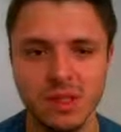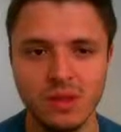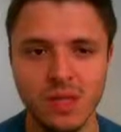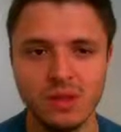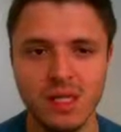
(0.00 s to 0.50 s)

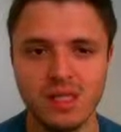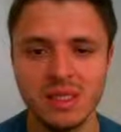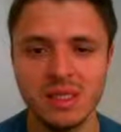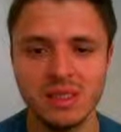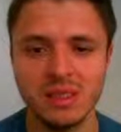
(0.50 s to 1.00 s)
What if it does
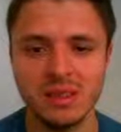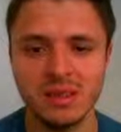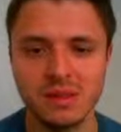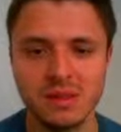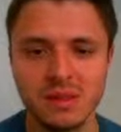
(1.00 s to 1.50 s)
this?
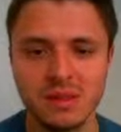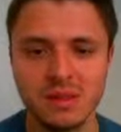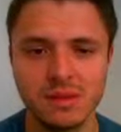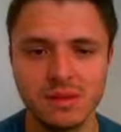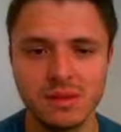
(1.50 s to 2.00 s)

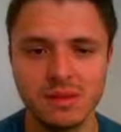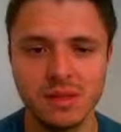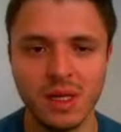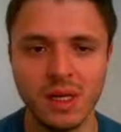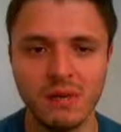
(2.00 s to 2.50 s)

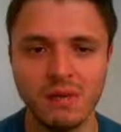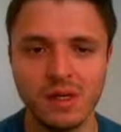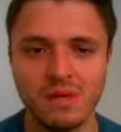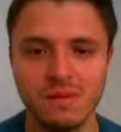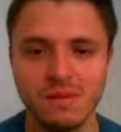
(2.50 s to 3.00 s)
Rook
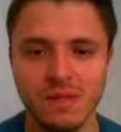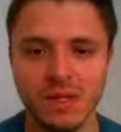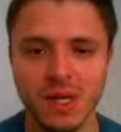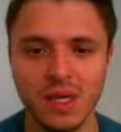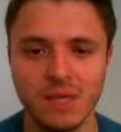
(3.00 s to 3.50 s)
5.
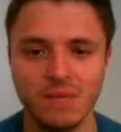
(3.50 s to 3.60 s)
Okay.